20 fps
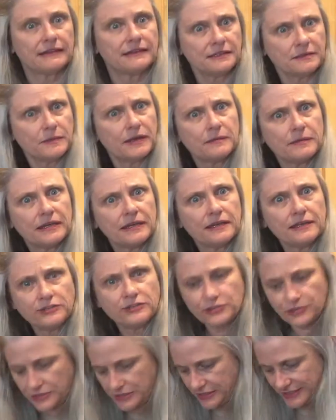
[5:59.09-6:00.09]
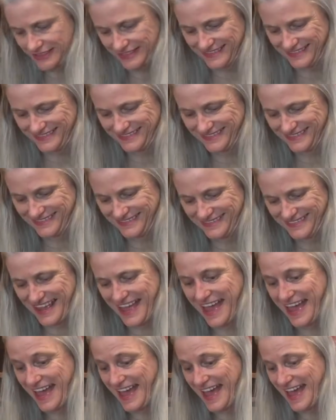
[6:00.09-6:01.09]
This may be interesting.
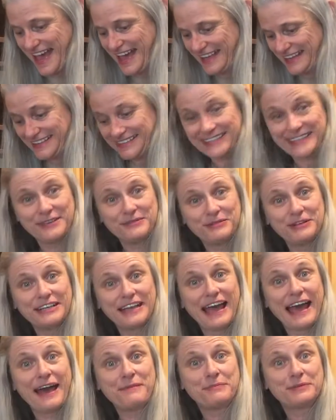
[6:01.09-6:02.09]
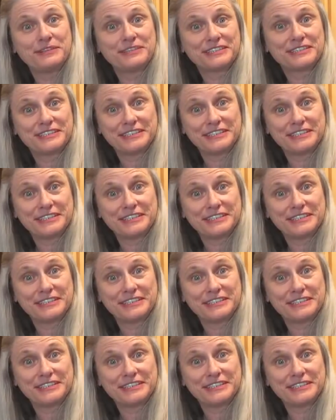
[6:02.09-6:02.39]
See what happens